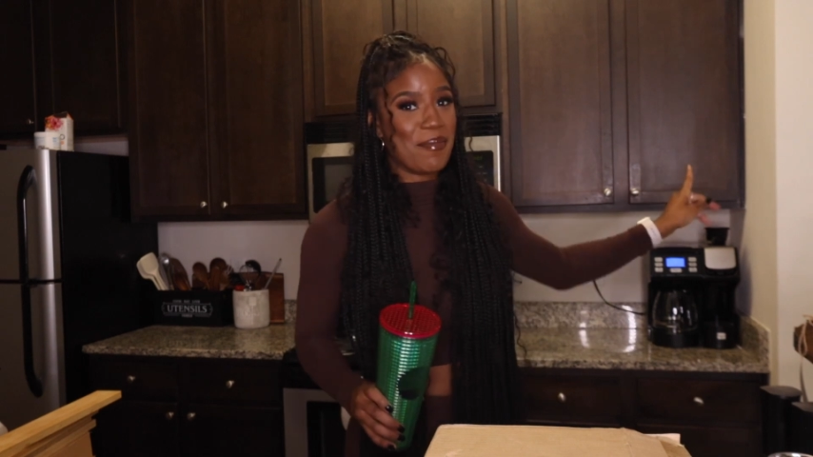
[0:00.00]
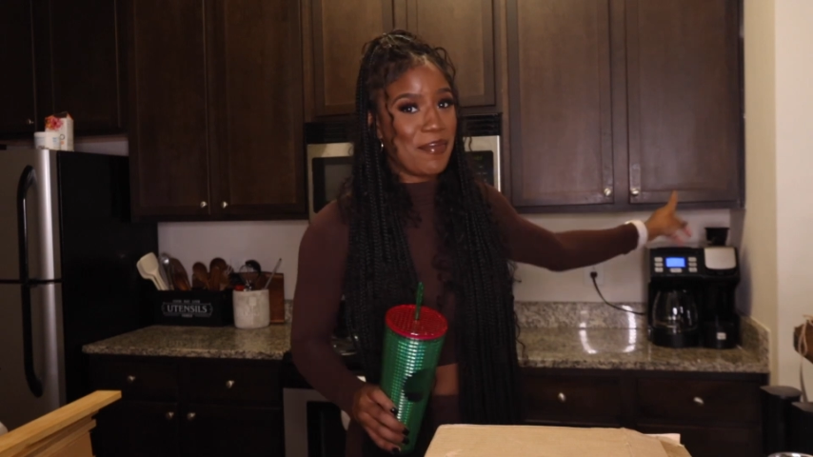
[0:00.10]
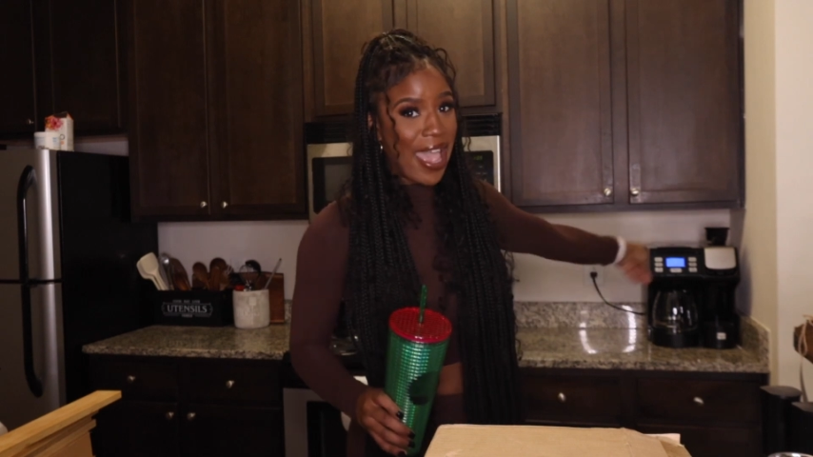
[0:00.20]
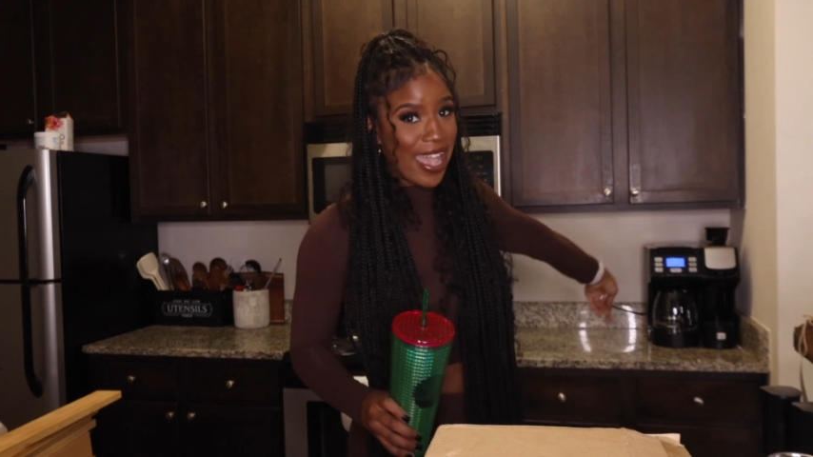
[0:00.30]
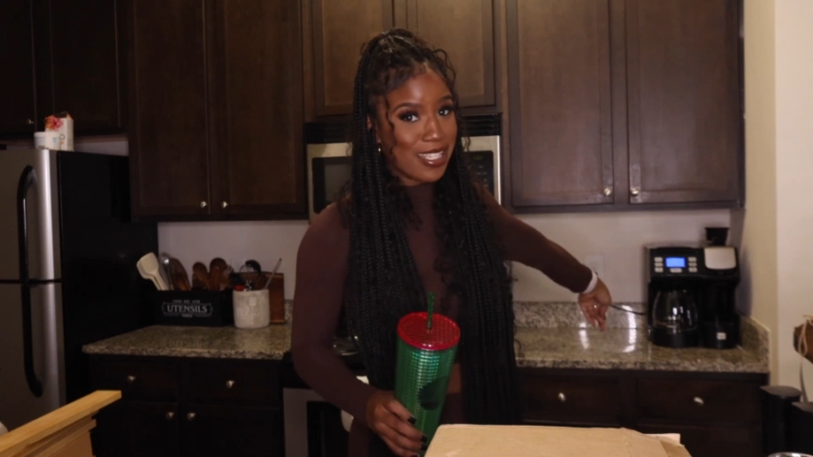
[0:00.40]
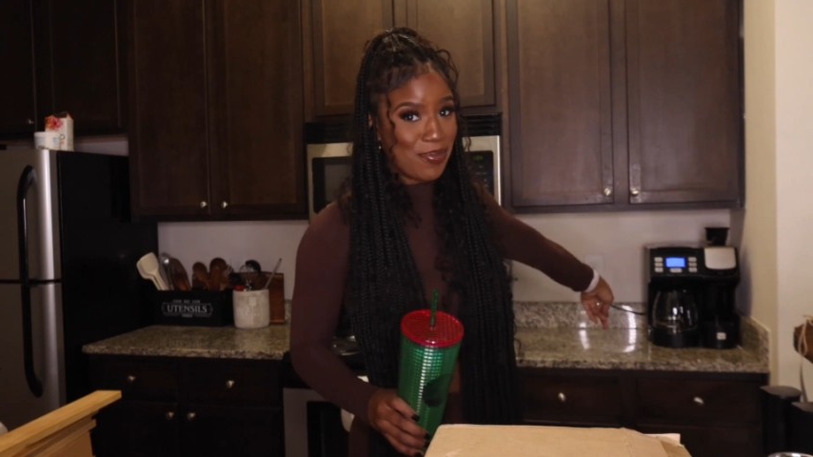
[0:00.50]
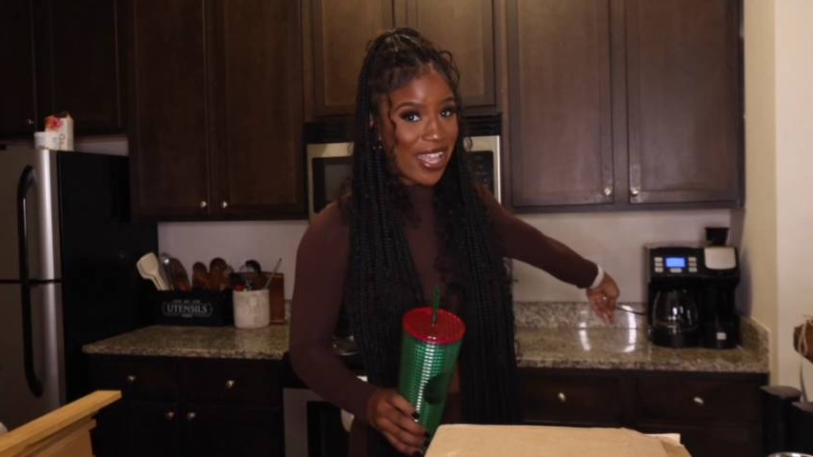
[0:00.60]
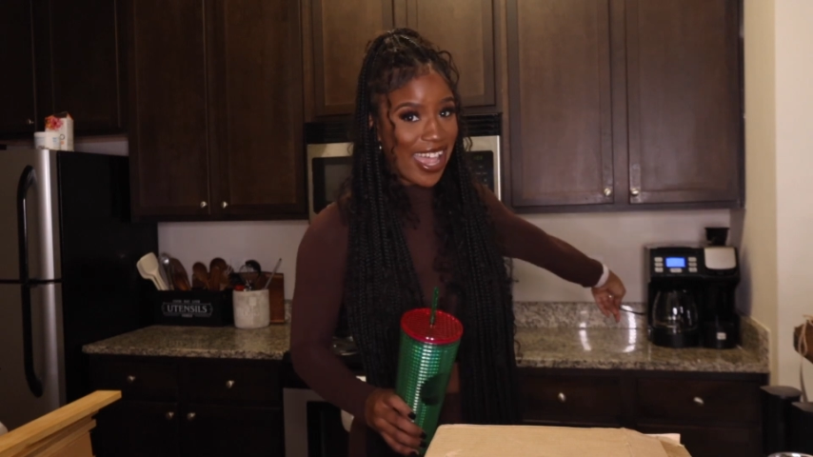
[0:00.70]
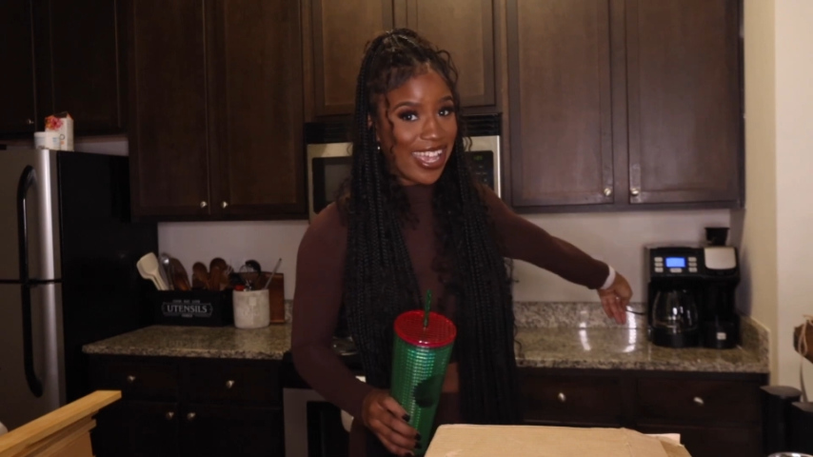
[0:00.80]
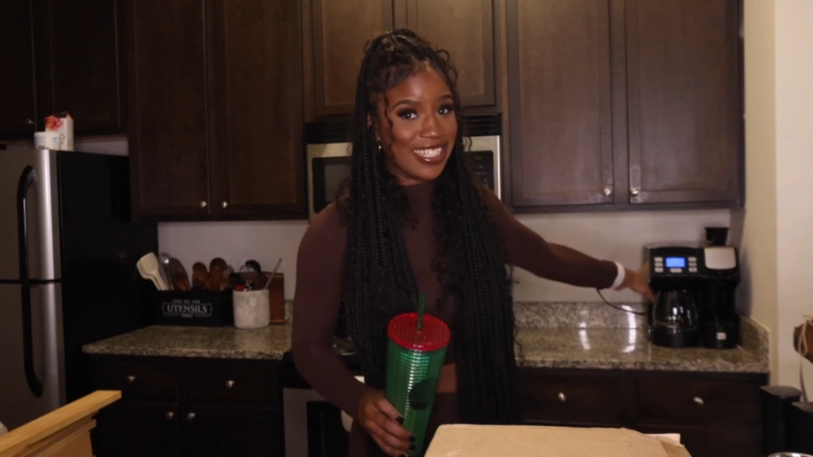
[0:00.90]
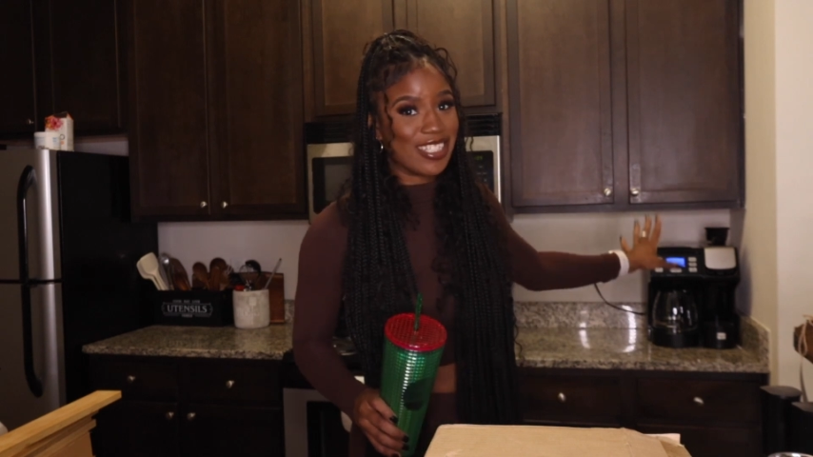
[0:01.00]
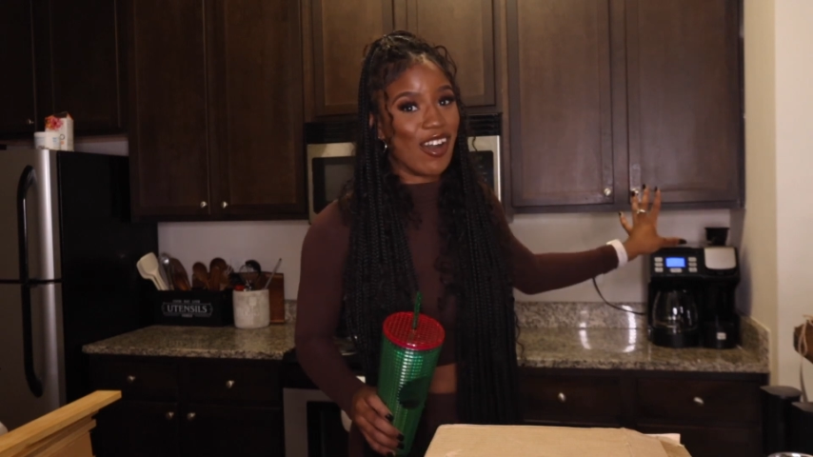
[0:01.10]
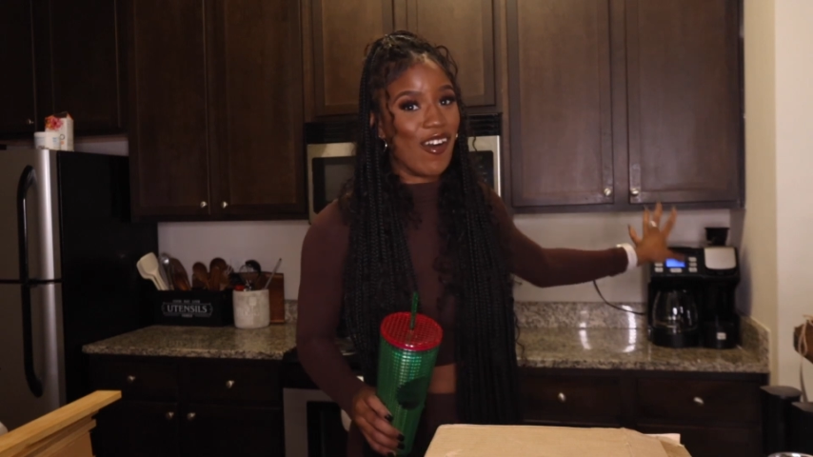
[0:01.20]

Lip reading: backsplash